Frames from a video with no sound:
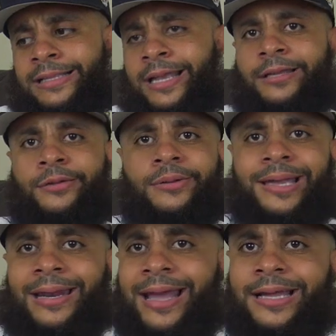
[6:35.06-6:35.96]
think you can
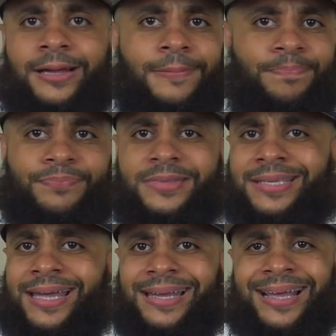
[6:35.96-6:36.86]
get like a
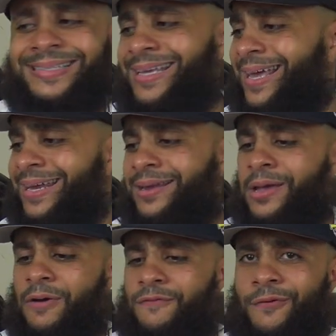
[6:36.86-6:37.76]
10 a 10
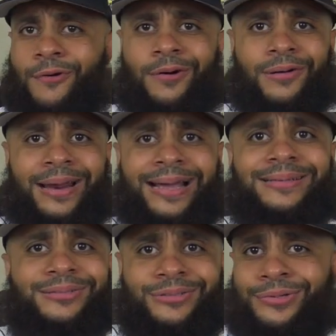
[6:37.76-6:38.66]
for like
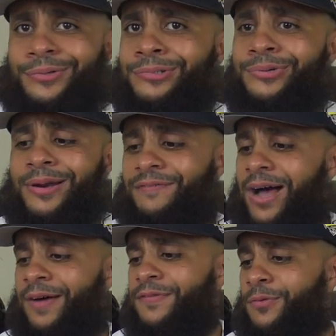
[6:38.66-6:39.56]

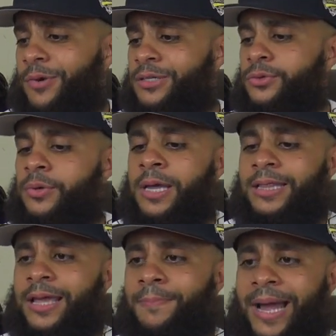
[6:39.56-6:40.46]
225 if you want to.
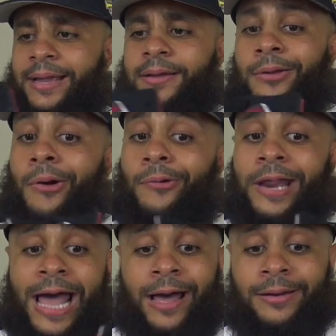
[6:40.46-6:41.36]
They might go
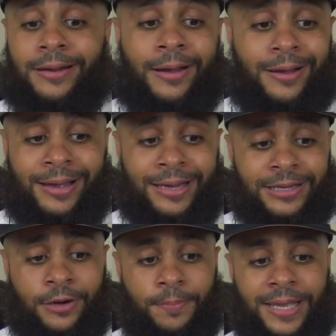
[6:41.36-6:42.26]
down uh, a
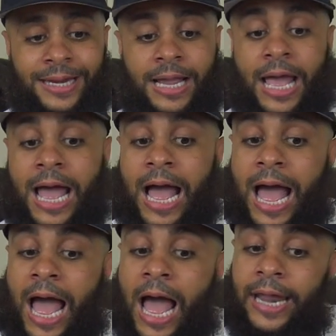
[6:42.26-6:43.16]
little bit.
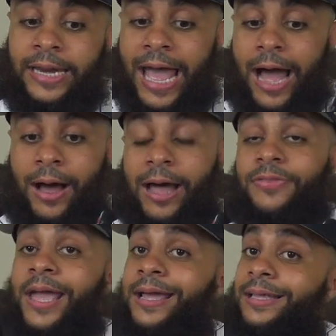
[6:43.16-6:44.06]
Now,
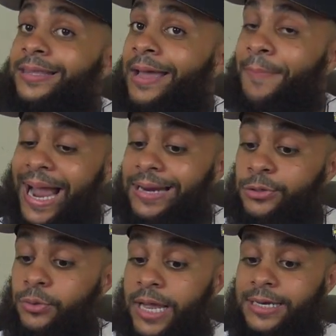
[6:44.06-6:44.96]
they they might
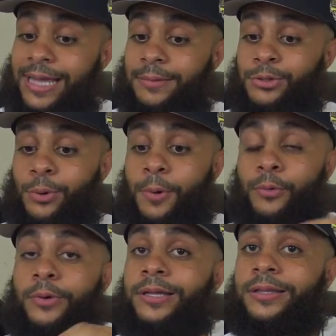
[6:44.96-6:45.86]
do that damn turbo
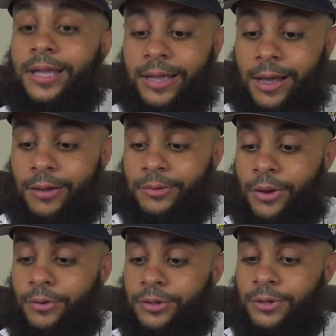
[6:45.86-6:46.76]
green thing. I don't
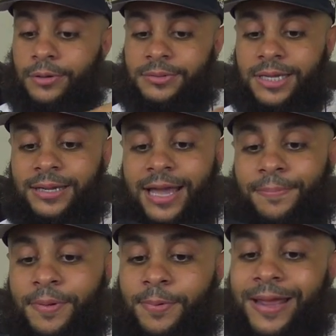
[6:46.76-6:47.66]
know. You know what I'm saying?
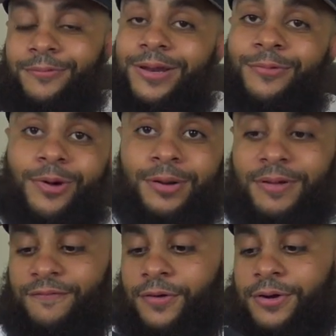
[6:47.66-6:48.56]
Like people ain't really want them
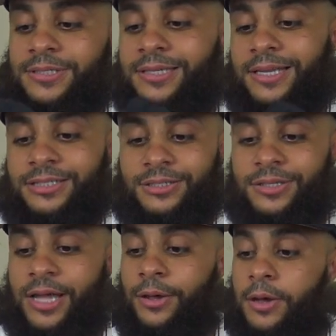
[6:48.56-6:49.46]
at first and they
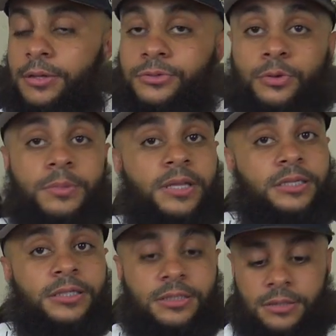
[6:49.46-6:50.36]
just held on to them and
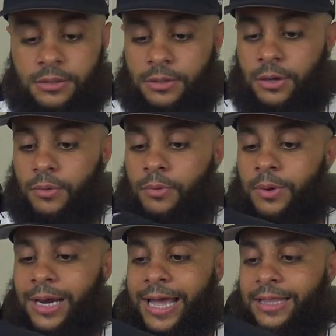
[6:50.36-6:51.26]
then just, you know,
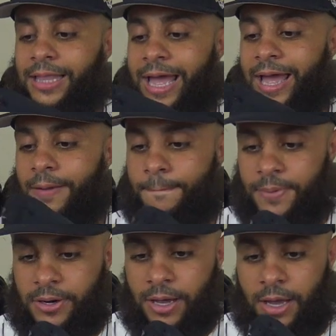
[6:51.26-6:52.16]
went like that.
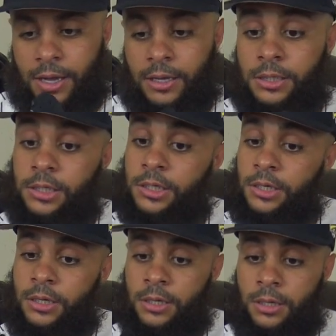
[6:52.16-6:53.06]
But uh
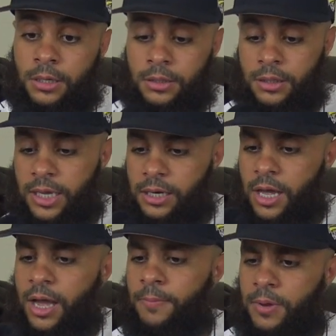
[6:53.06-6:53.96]
yeah, no,
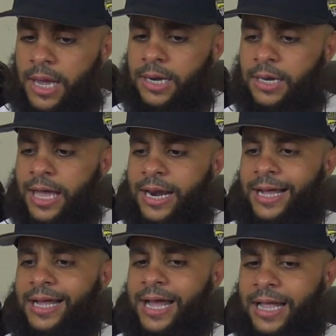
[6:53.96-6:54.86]
I'm kind of glad
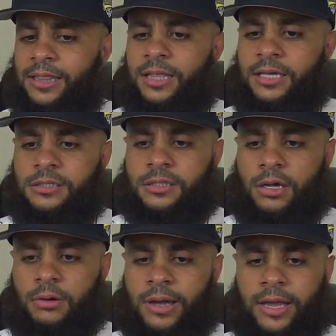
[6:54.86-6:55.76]
I got these
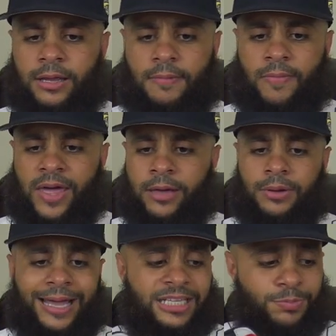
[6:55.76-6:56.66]
though. I ain't, I ain't
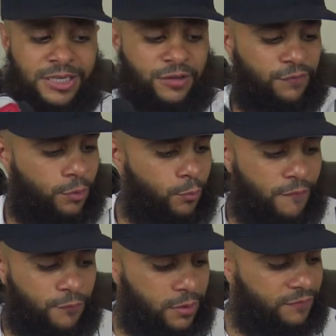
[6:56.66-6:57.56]
gonna lie, especially for the
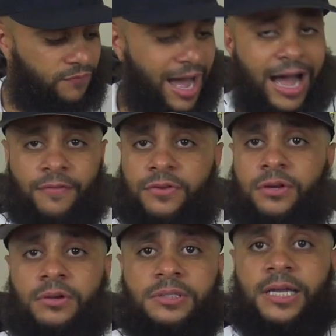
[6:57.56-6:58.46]
145. You
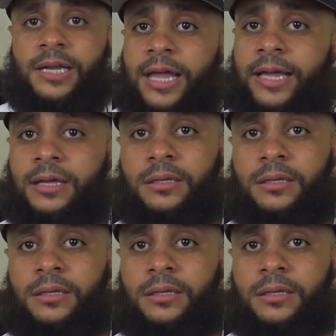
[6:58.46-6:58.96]
know what I'm saying? Like,